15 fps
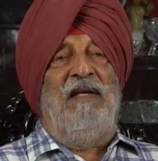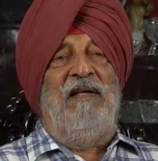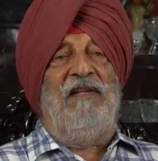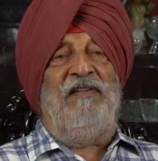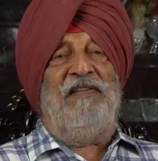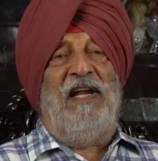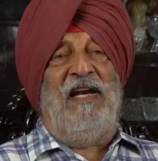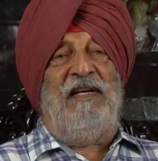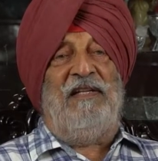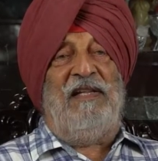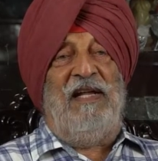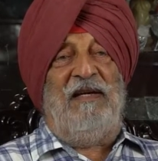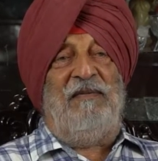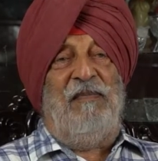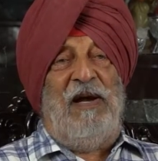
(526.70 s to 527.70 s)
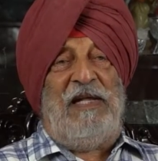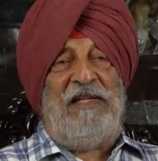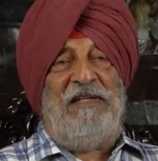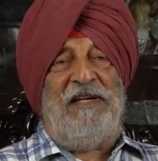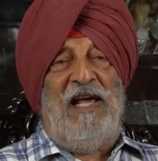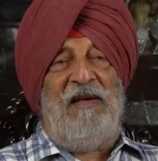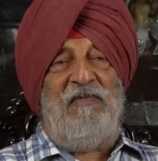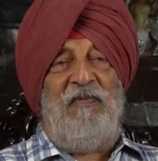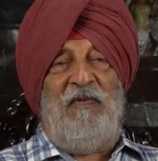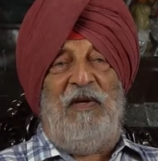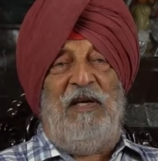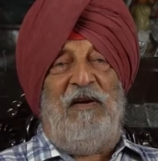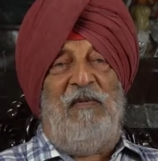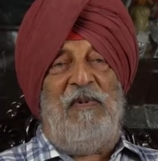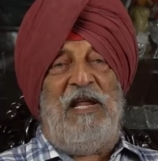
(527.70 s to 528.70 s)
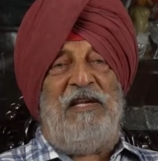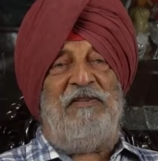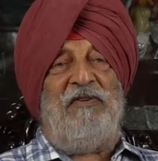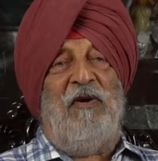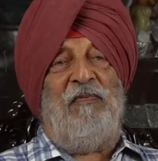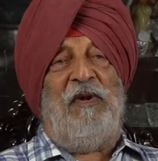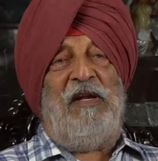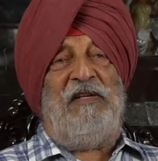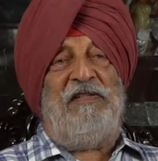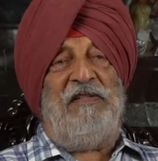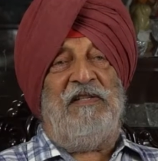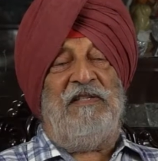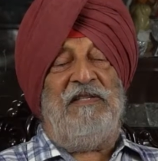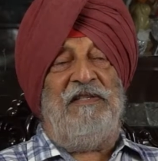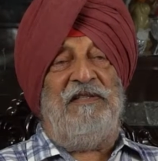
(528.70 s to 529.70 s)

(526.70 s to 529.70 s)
He said that by the time we commence operation,